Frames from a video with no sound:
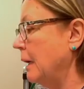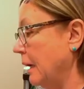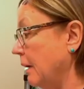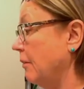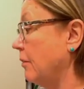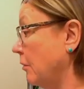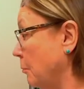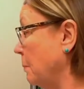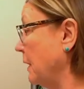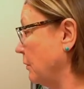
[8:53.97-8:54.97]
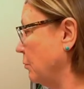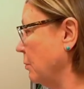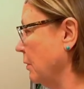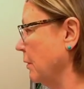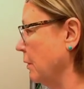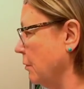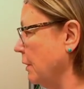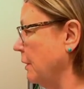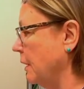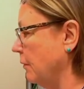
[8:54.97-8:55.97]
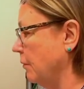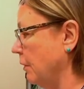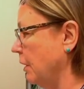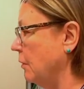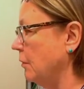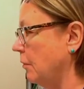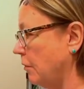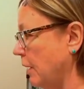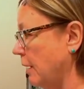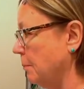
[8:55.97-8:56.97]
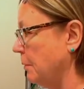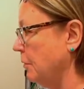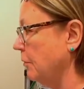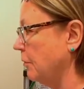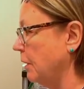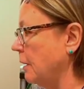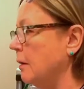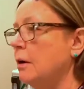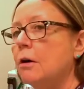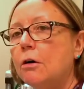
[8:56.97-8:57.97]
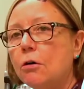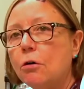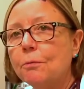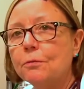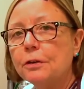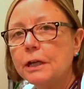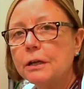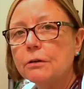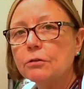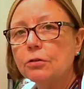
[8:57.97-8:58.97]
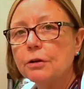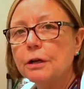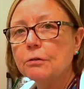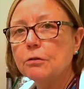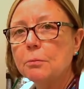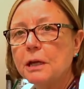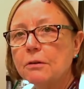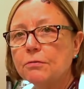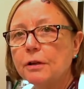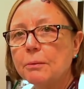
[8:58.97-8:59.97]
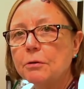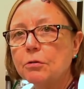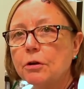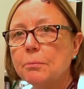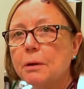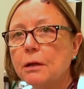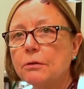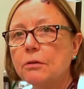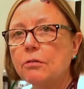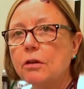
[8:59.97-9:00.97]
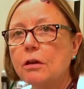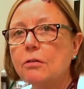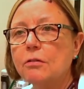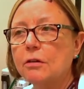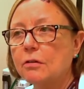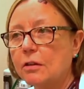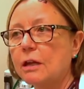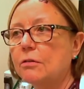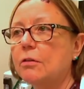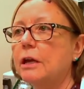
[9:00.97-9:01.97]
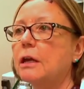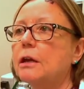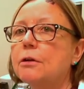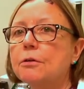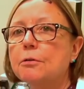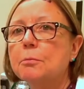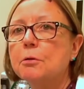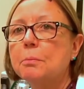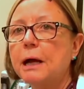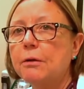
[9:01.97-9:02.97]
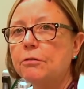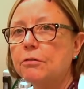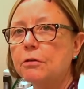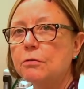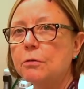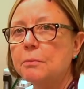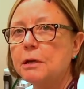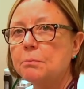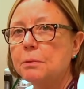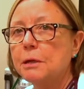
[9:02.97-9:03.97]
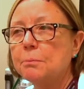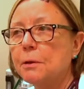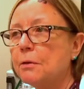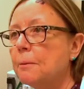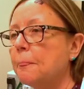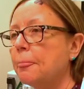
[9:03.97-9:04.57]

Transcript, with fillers: I suspect we're going to get very good samples and hopefully it'll turn out to be inflammatory bowel disease that's like irritable bowel syndrome in people.